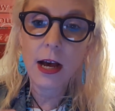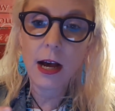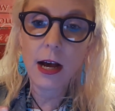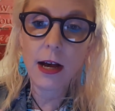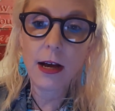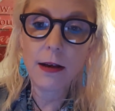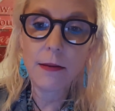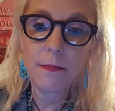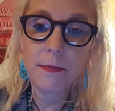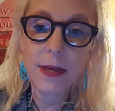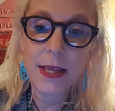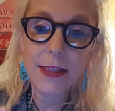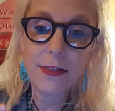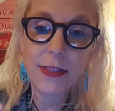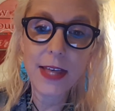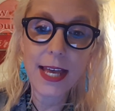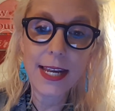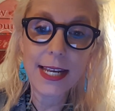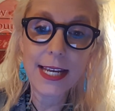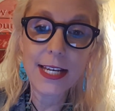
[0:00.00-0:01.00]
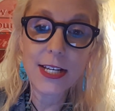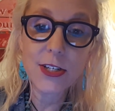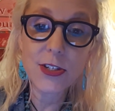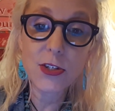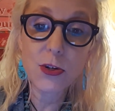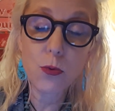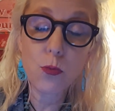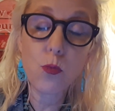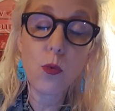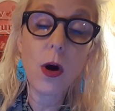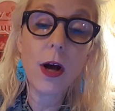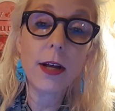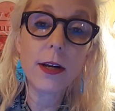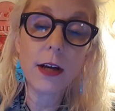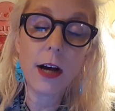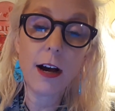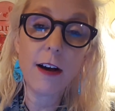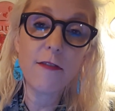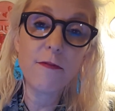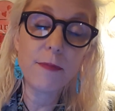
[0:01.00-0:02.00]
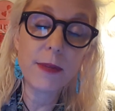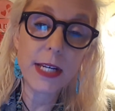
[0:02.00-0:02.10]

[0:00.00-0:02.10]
um, that is one of